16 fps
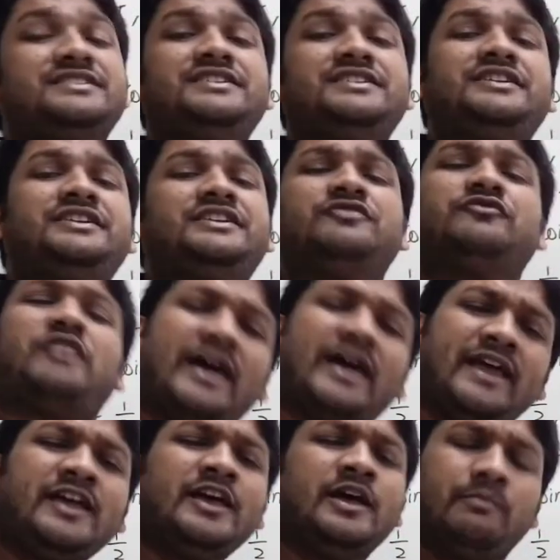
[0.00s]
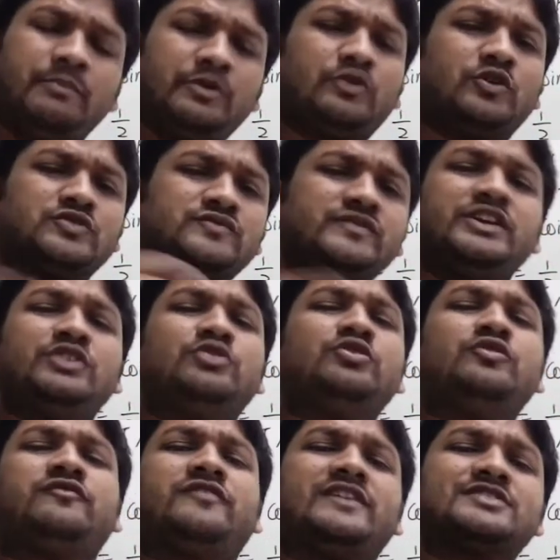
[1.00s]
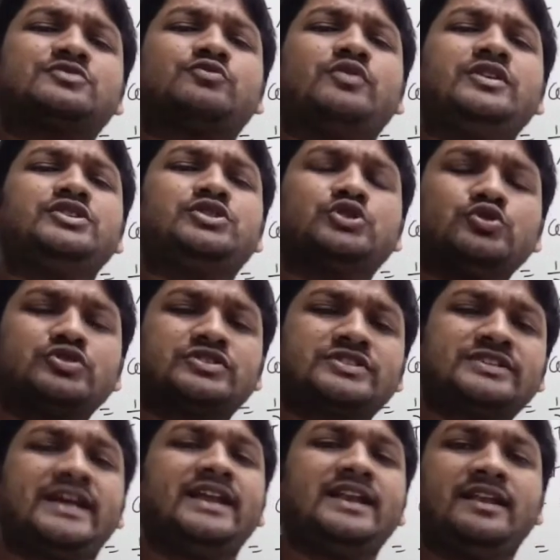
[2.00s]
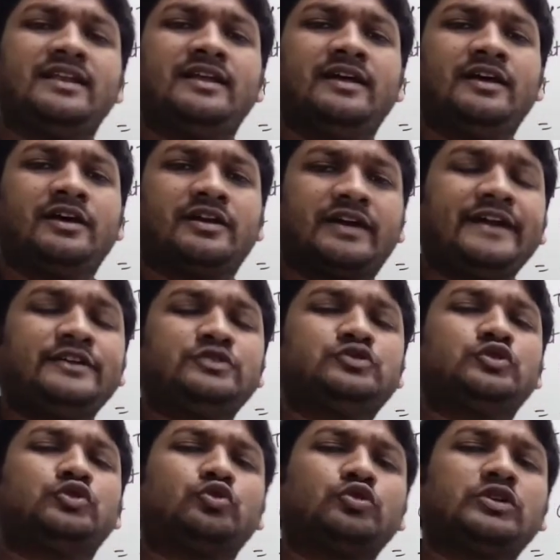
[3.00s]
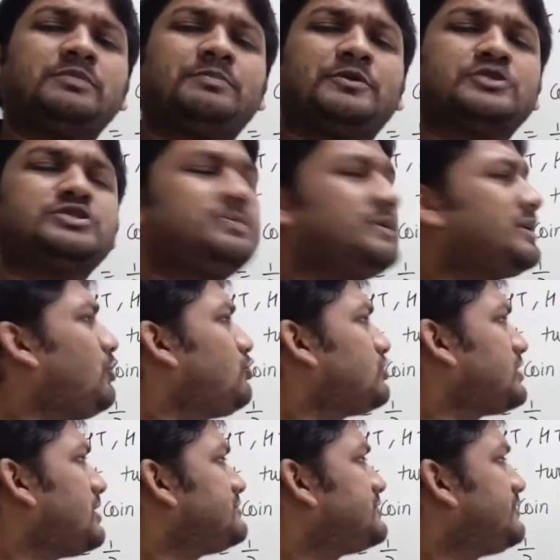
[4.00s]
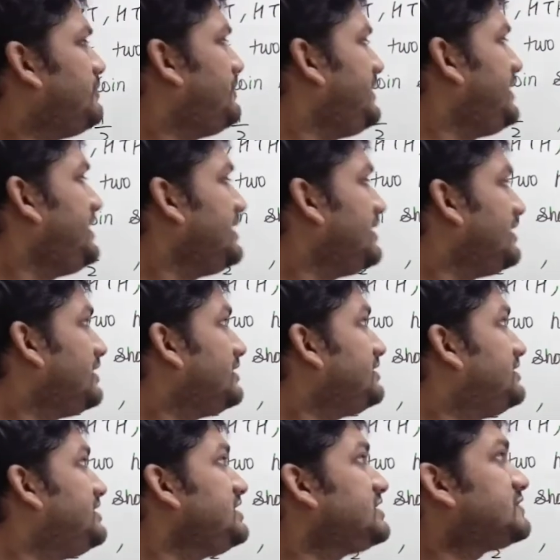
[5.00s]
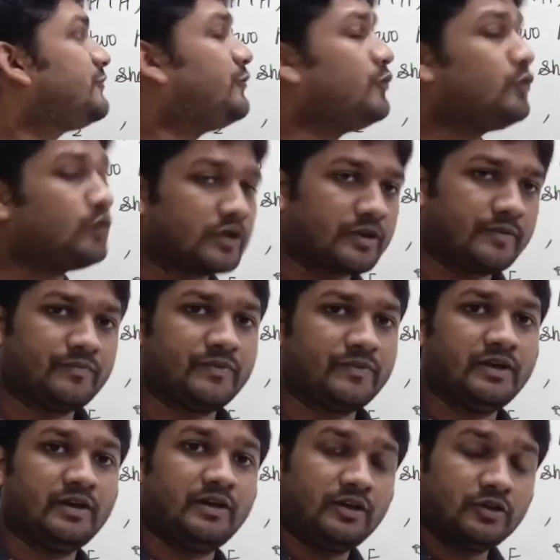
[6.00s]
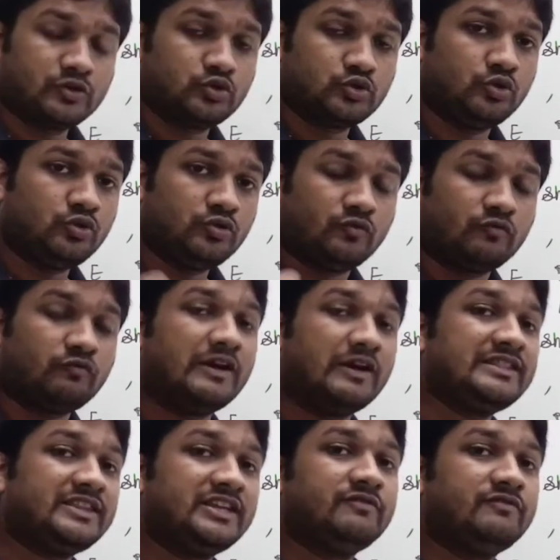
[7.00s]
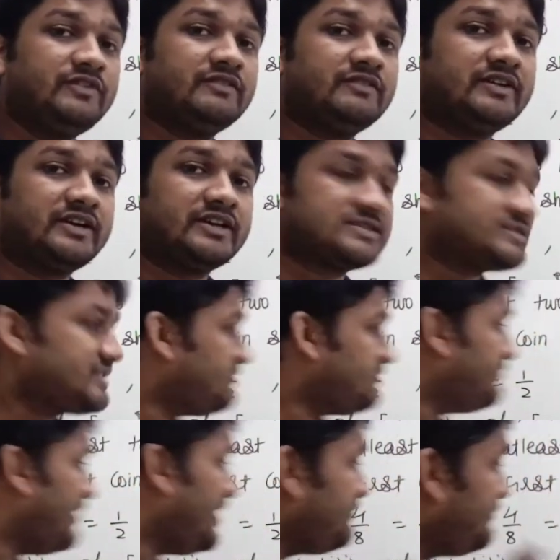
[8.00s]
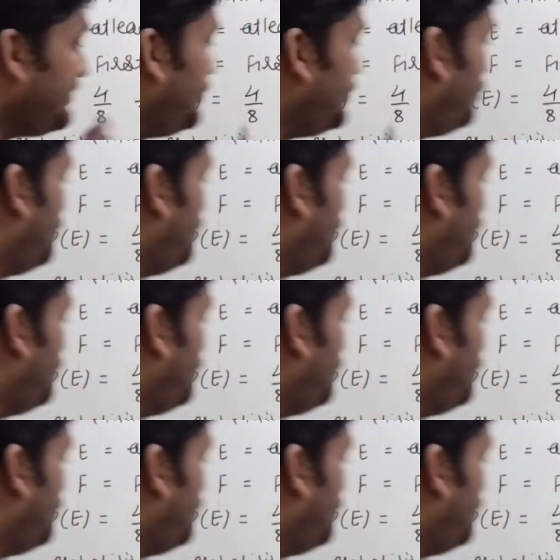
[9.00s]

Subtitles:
TTT. Why? Because we know first point shows 10, right? So total possible outcomes will be these 4. So one thing we have understand, when we